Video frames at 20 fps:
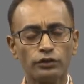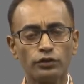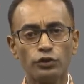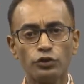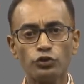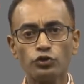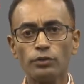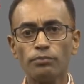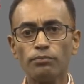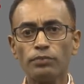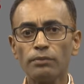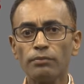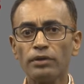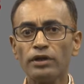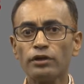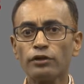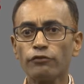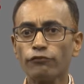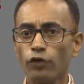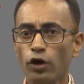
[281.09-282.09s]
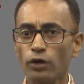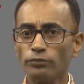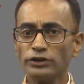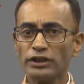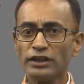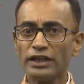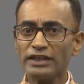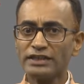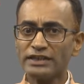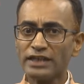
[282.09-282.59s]
to implement reforms in
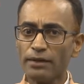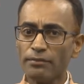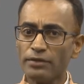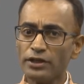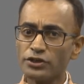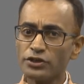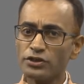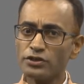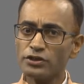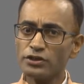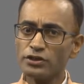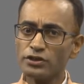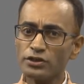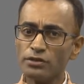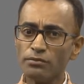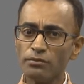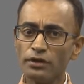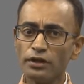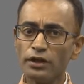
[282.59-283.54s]
examination system